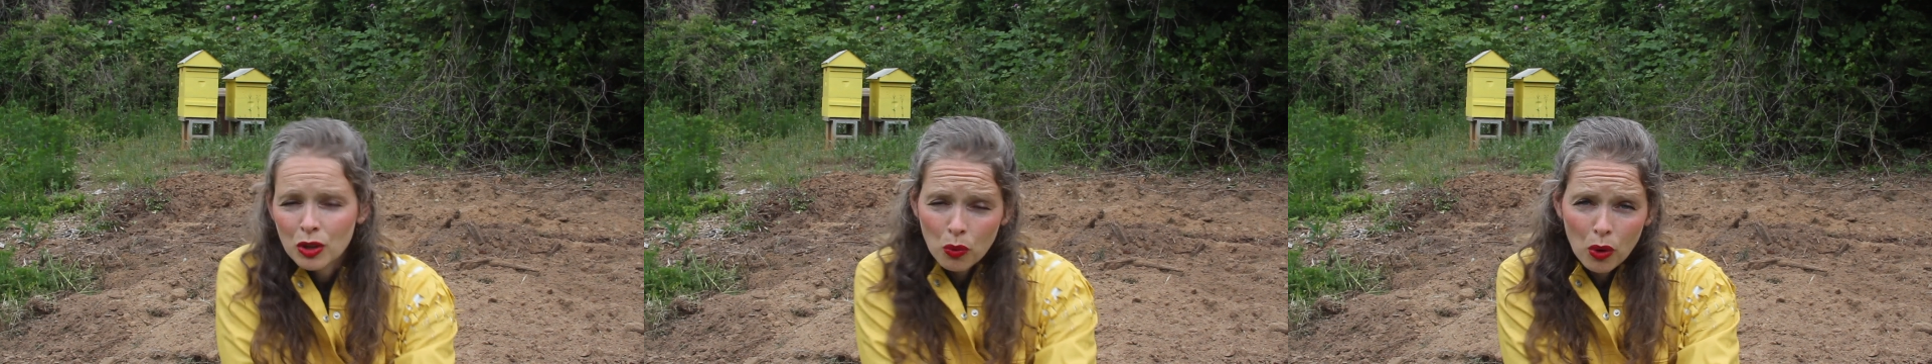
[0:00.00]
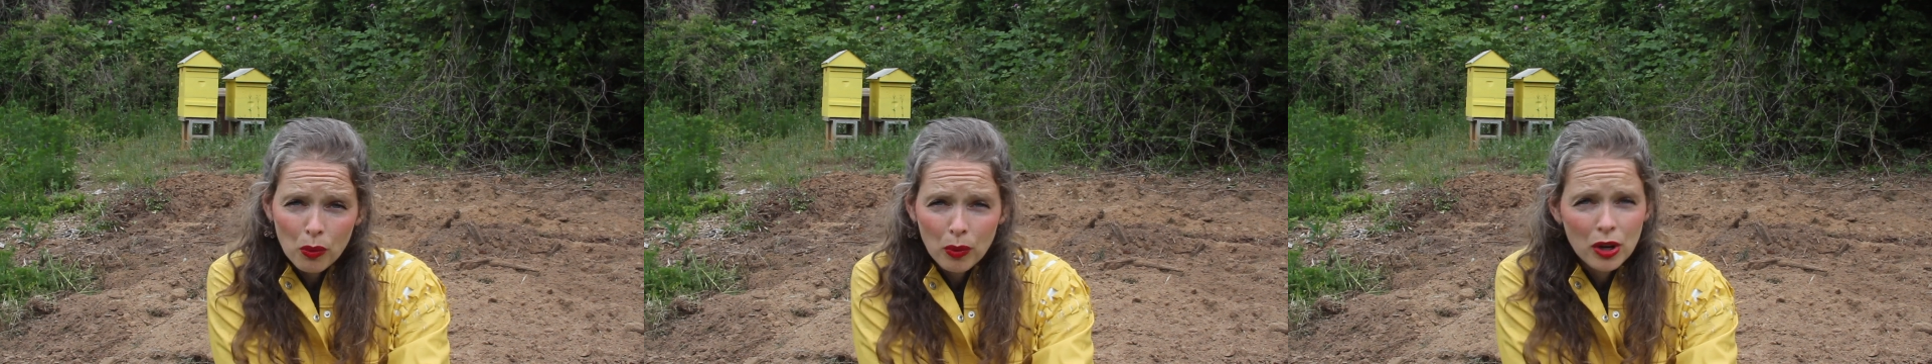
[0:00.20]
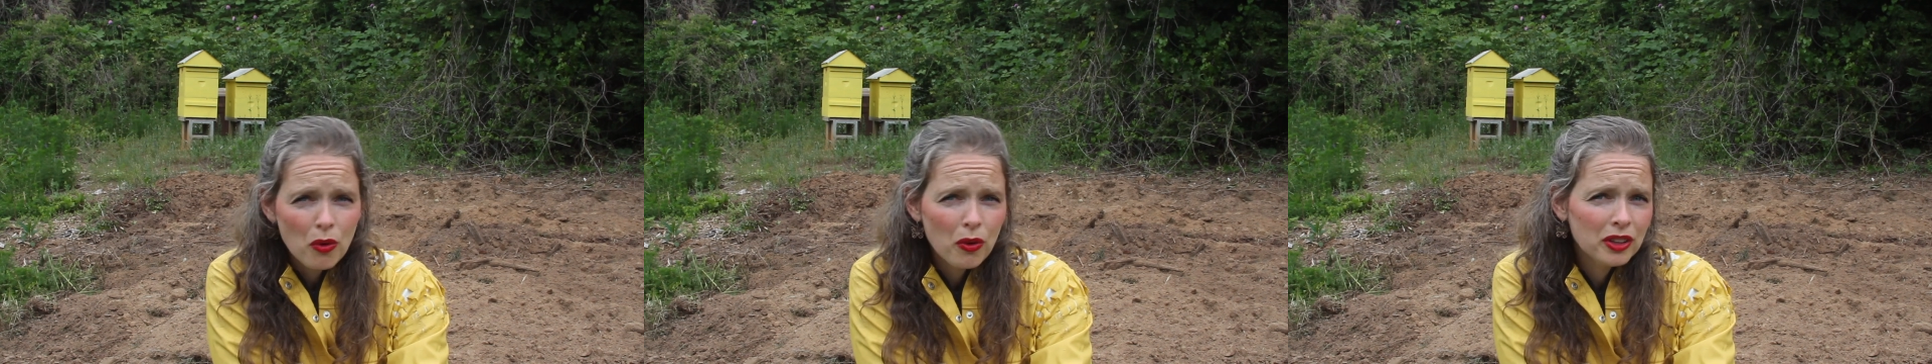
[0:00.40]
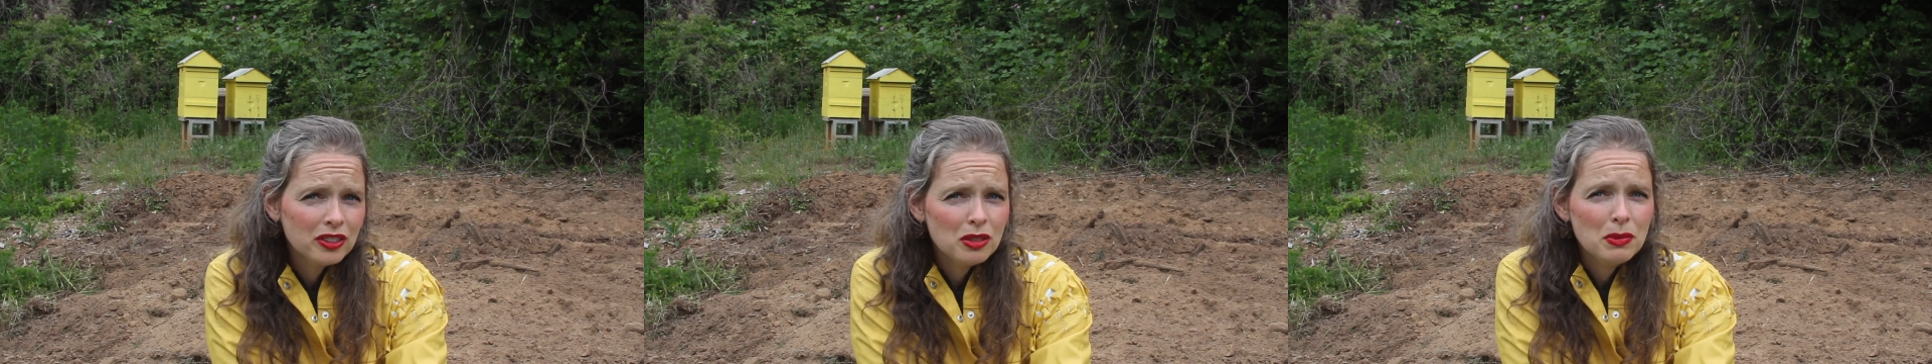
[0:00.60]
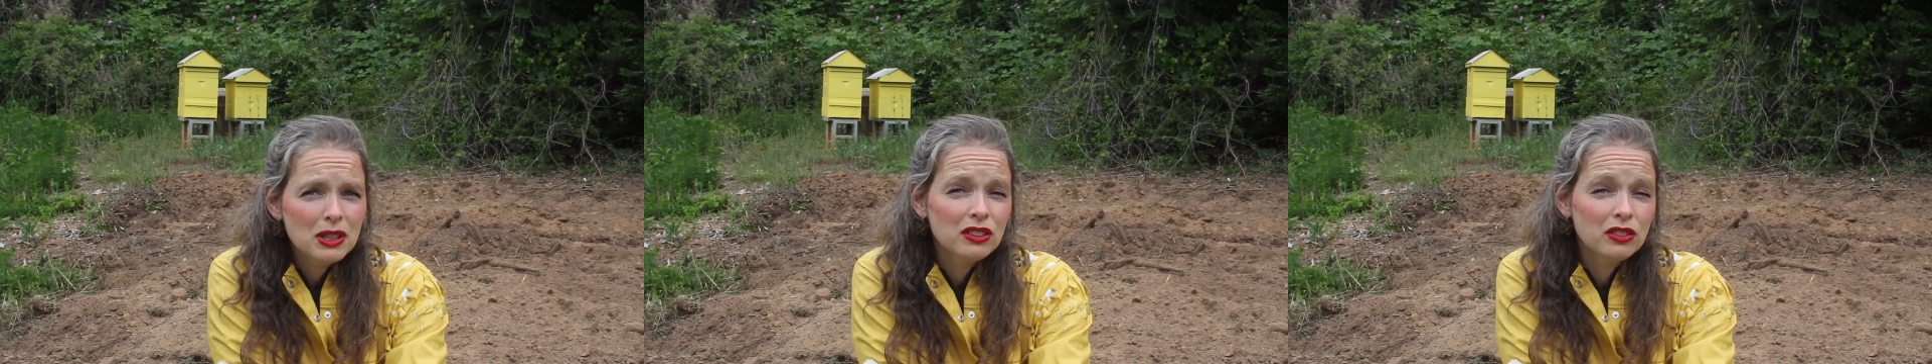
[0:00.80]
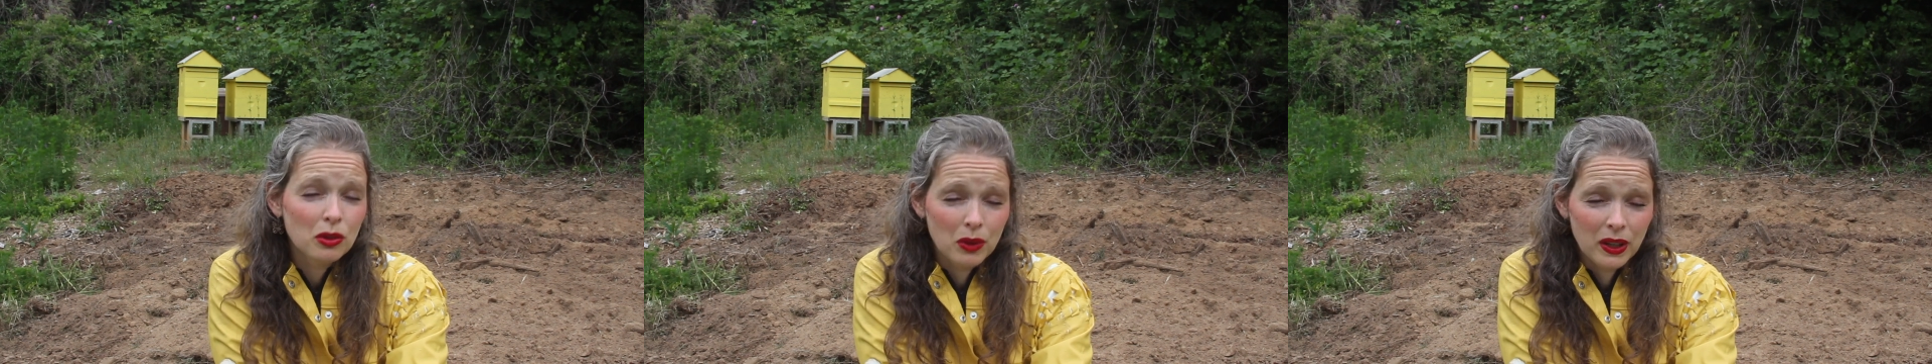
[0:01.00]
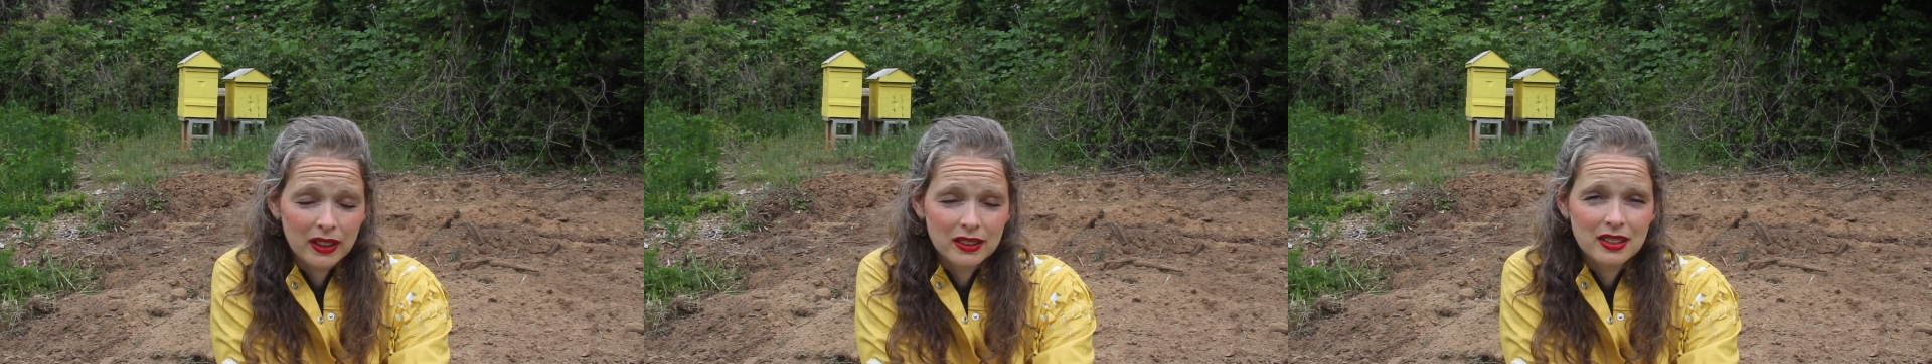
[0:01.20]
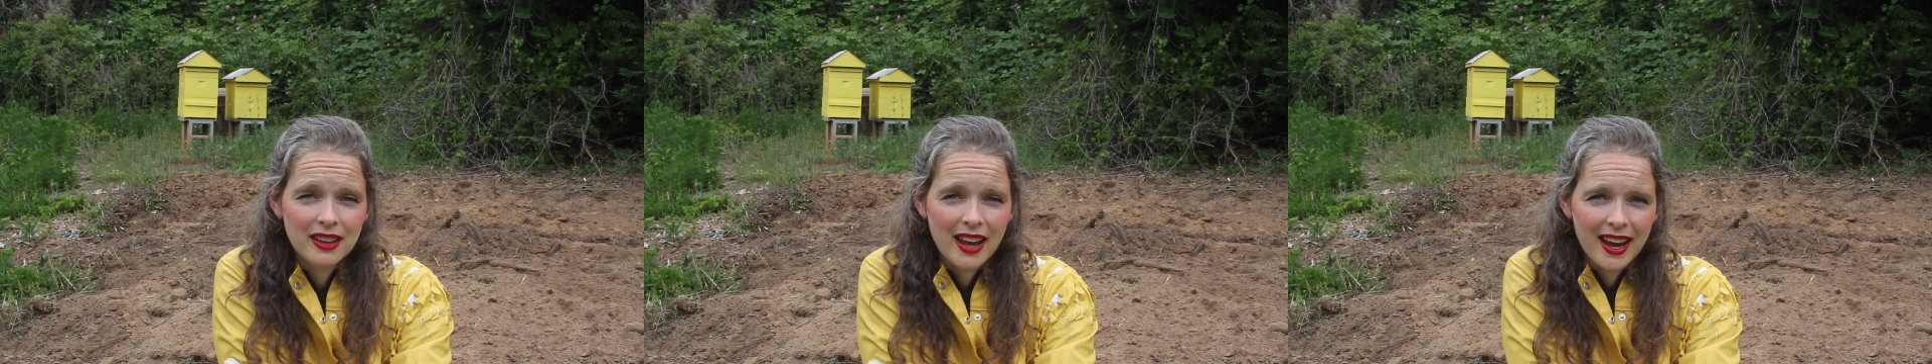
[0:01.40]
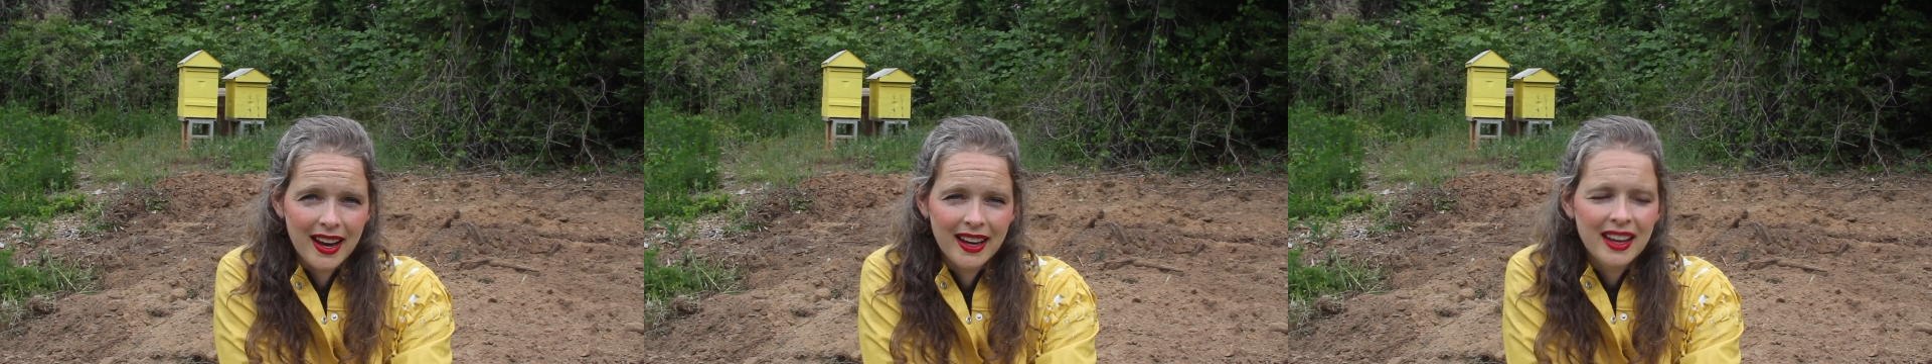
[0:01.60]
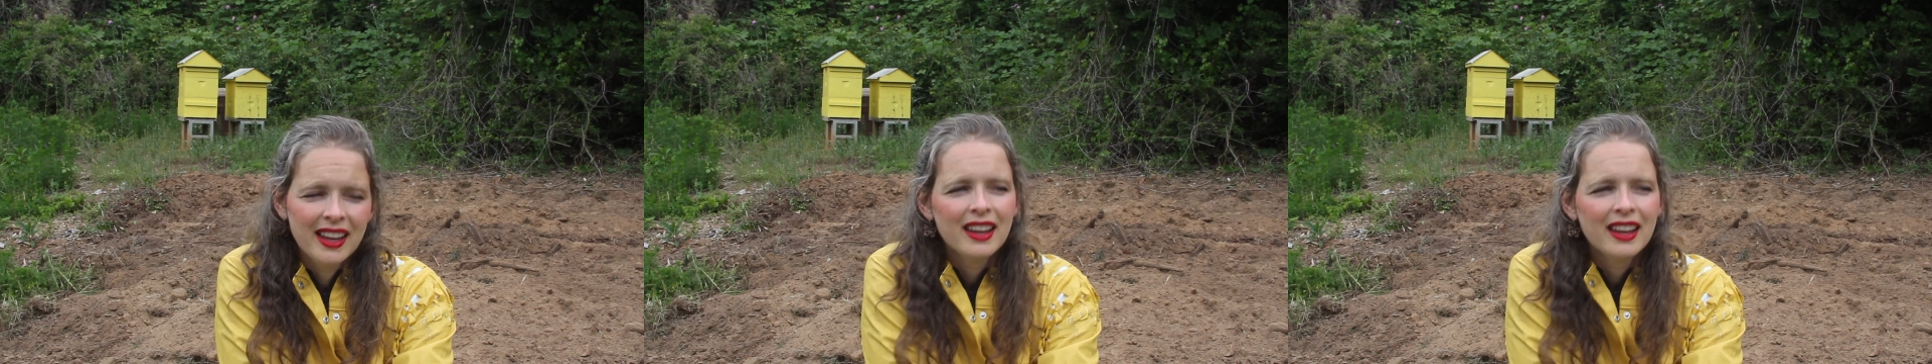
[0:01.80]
What we're going to be doing today